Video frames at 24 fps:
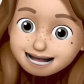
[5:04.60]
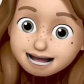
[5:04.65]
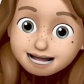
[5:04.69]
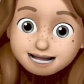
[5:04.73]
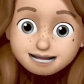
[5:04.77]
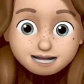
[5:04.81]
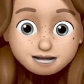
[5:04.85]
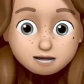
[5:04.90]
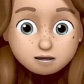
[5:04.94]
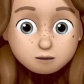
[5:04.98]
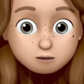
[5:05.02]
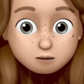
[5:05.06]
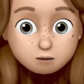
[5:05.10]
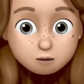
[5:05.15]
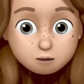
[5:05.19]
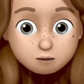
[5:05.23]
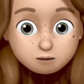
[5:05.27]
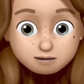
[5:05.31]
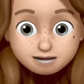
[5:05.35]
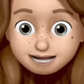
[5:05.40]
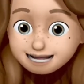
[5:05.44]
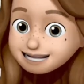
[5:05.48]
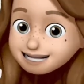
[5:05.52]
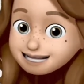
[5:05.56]
And a
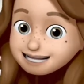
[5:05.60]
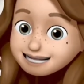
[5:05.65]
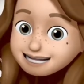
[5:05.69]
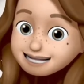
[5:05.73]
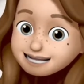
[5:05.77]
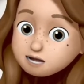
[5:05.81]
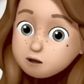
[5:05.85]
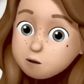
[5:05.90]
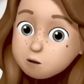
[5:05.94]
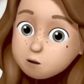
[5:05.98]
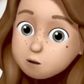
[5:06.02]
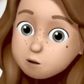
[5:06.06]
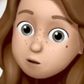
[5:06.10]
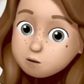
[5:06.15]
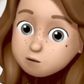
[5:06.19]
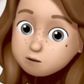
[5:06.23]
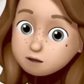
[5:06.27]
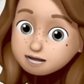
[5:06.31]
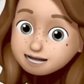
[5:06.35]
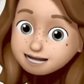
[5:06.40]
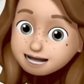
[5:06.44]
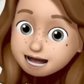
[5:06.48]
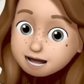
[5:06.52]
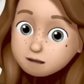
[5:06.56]
scroll is an
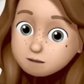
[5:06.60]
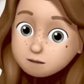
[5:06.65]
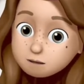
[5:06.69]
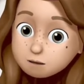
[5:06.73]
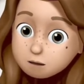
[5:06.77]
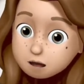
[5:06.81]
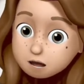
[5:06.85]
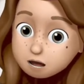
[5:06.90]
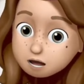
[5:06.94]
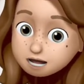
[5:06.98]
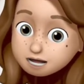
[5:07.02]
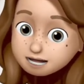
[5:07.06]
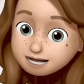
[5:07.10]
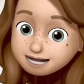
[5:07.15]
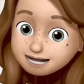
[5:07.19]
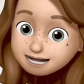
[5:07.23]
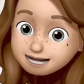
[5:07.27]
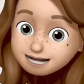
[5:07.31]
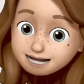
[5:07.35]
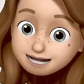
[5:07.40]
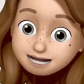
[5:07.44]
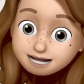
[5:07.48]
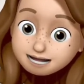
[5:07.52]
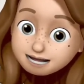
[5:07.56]
old time book.
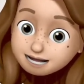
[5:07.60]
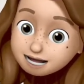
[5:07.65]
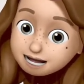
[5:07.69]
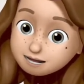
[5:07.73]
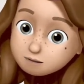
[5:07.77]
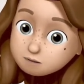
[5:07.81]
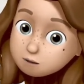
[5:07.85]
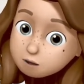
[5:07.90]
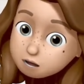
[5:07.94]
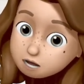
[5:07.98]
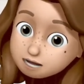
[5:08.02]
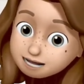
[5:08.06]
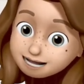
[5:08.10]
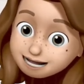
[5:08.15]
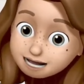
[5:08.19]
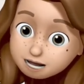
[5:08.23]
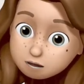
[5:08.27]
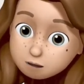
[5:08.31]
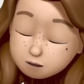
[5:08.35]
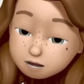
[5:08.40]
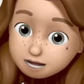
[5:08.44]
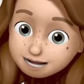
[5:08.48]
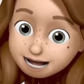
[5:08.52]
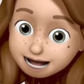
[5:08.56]
They didn't have books like
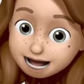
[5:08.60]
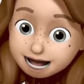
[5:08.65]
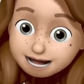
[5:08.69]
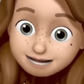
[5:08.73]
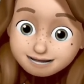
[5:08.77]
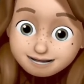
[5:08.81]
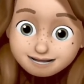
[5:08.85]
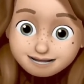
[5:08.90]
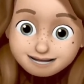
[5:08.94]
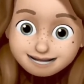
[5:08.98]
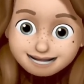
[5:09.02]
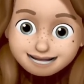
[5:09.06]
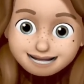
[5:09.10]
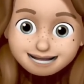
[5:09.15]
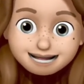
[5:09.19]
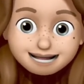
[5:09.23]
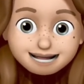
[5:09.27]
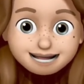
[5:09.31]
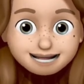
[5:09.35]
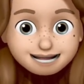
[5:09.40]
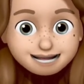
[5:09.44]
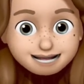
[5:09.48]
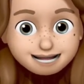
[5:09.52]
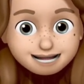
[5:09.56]
we have.
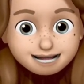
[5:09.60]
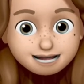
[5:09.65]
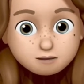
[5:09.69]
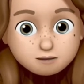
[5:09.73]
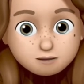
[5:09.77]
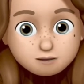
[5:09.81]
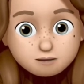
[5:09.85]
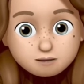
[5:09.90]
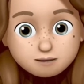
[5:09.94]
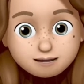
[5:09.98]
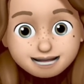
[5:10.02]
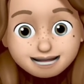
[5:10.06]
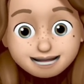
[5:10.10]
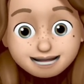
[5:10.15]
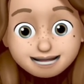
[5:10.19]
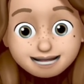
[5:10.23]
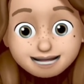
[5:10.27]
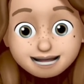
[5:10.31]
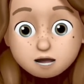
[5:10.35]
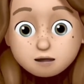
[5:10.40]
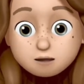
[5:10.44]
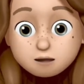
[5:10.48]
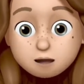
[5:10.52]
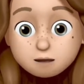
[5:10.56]
They wrote things
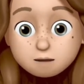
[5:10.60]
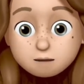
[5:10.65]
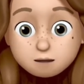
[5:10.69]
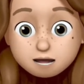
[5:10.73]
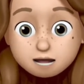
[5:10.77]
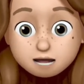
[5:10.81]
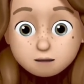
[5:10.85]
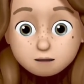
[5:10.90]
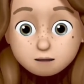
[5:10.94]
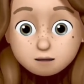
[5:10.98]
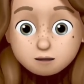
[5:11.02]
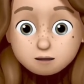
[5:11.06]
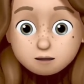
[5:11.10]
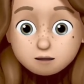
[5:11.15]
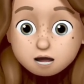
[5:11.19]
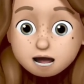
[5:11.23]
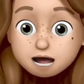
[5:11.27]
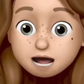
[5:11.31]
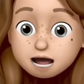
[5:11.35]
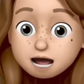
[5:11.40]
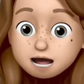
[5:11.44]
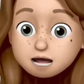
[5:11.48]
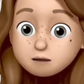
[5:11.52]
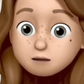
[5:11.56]
down on paper
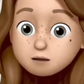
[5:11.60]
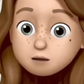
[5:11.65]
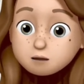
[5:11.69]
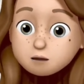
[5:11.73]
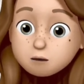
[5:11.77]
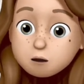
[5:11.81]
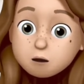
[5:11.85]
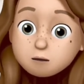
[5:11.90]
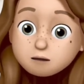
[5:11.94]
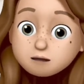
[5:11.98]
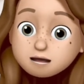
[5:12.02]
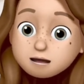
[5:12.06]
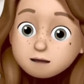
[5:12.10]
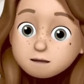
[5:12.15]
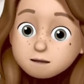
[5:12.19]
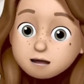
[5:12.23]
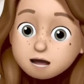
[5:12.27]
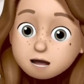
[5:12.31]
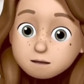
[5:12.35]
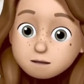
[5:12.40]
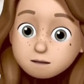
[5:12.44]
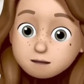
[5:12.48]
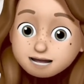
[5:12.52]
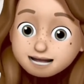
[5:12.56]
and rolled them
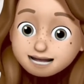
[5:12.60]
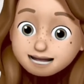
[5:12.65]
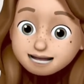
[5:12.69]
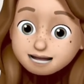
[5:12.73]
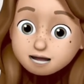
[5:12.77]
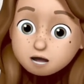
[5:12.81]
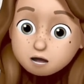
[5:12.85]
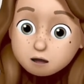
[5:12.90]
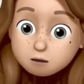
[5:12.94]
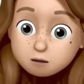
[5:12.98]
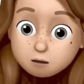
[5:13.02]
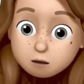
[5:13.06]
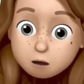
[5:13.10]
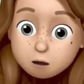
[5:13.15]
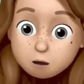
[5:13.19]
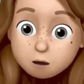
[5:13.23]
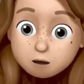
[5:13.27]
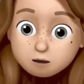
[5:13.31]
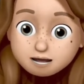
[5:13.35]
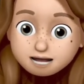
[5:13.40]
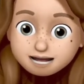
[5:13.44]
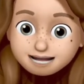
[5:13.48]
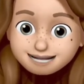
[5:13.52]
up in a scroll.